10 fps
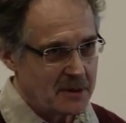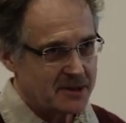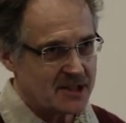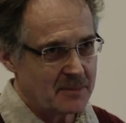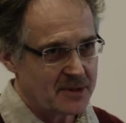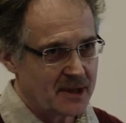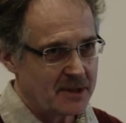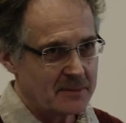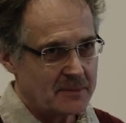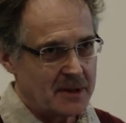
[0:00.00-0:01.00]

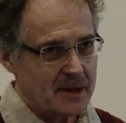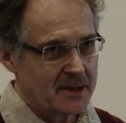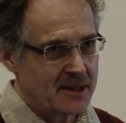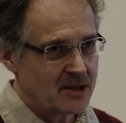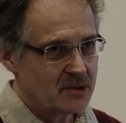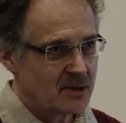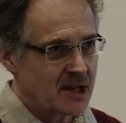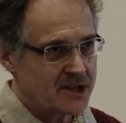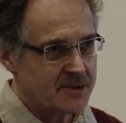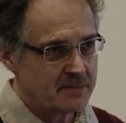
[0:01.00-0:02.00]
something that
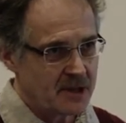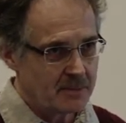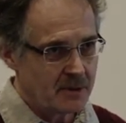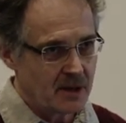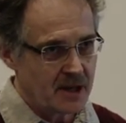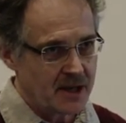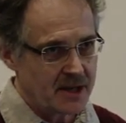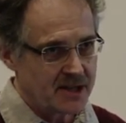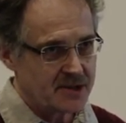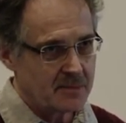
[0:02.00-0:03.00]
unites people and
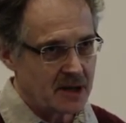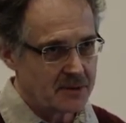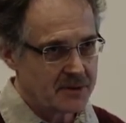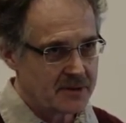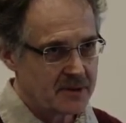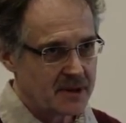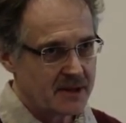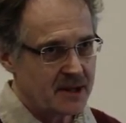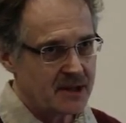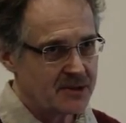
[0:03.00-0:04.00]
is about
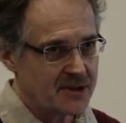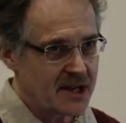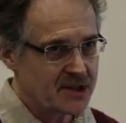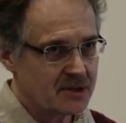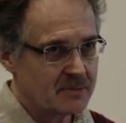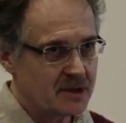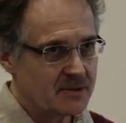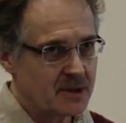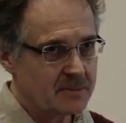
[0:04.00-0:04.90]
the interaction between